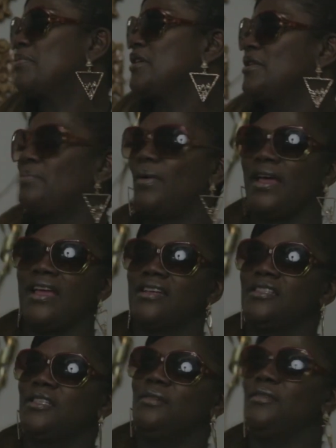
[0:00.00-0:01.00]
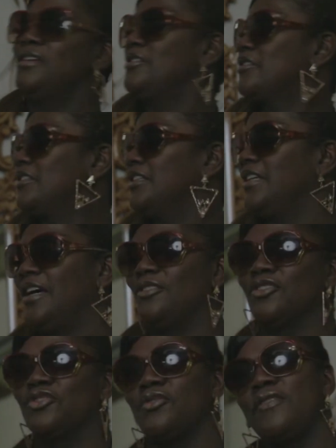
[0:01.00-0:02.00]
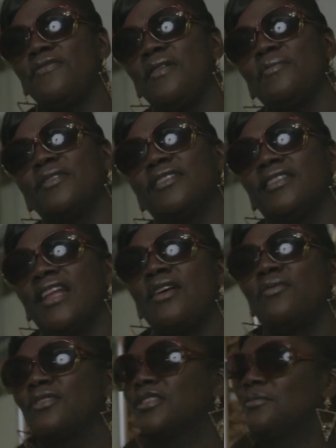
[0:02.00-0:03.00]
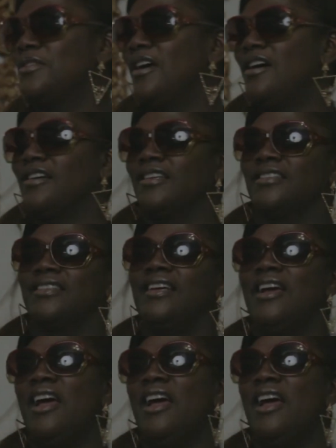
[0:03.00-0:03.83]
P. Page, you know, they used to live down the street from us, and they were some youngins.